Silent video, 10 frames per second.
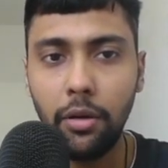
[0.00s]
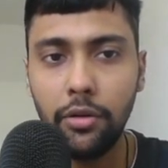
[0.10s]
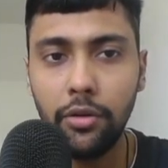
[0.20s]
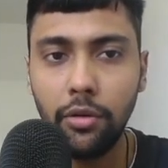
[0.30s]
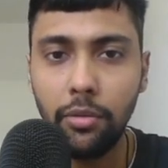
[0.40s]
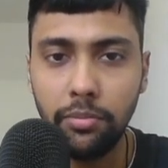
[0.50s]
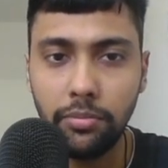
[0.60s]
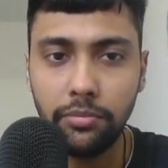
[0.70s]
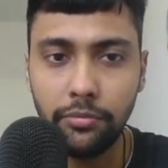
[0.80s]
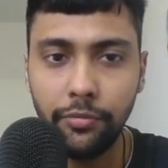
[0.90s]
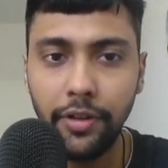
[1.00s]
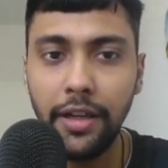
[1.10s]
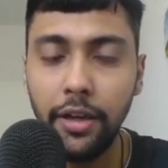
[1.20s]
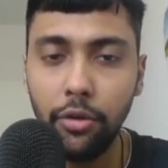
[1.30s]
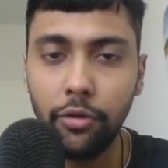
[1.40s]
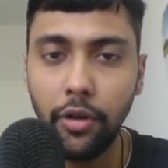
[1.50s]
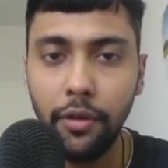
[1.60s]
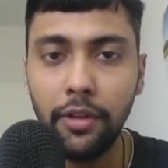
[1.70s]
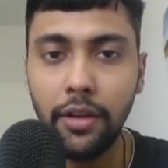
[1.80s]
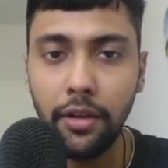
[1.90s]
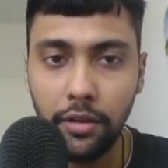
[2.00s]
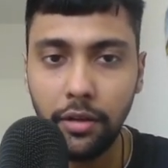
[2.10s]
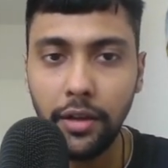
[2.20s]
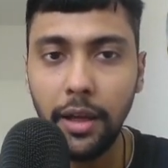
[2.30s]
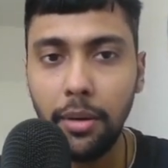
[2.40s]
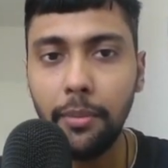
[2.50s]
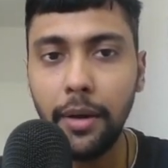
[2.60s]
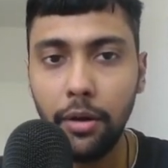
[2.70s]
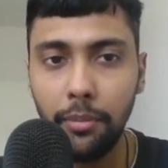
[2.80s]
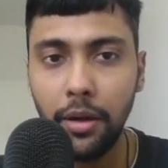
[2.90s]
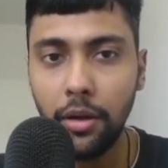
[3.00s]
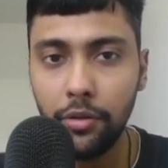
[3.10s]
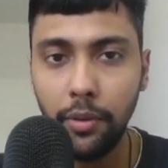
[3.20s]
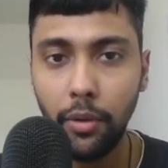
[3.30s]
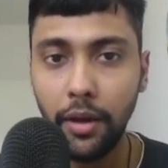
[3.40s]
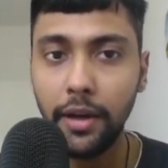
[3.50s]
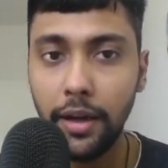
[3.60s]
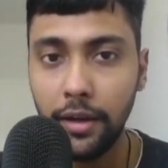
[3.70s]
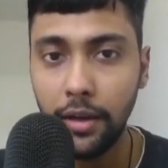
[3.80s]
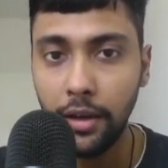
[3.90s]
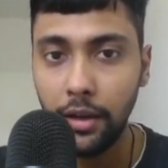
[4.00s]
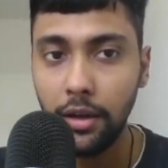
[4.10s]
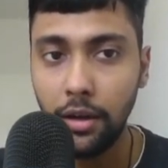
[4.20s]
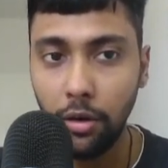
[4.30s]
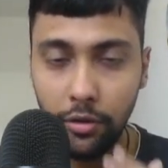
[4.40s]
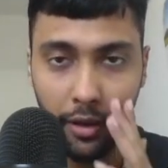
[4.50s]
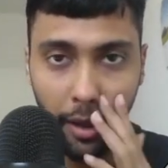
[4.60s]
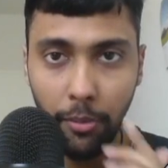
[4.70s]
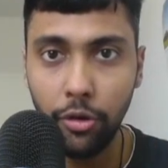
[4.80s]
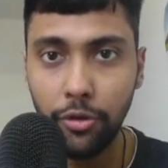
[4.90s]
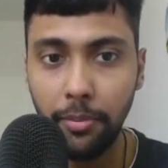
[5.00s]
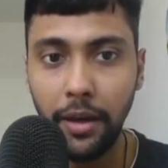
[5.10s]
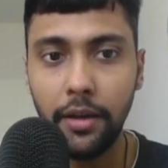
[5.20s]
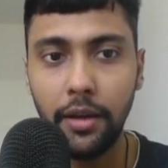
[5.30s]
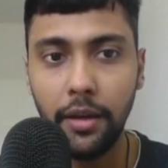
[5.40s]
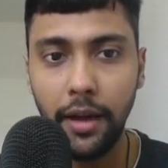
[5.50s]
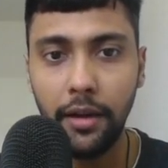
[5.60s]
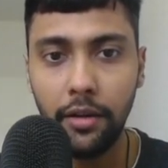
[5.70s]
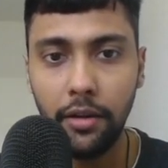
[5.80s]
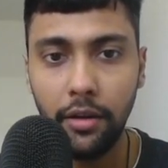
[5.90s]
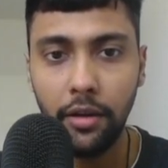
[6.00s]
also, we need to join with the third table menu because we want to get also the amount spent, right?